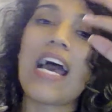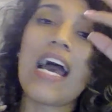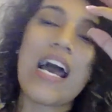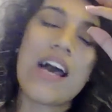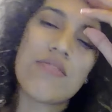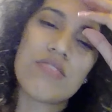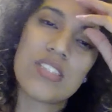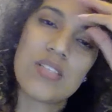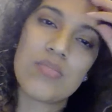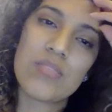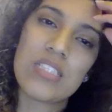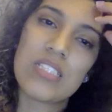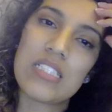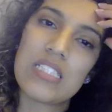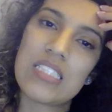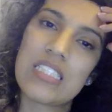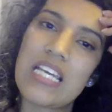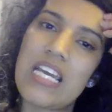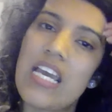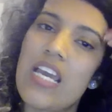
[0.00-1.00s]
have something to
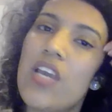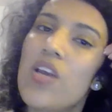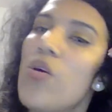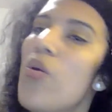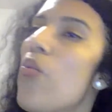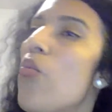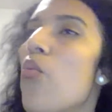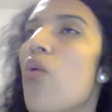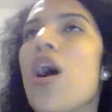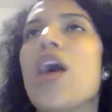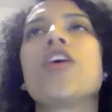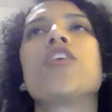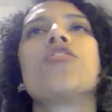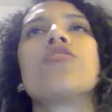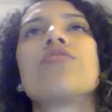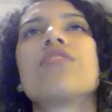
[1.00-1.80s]
say. Why are you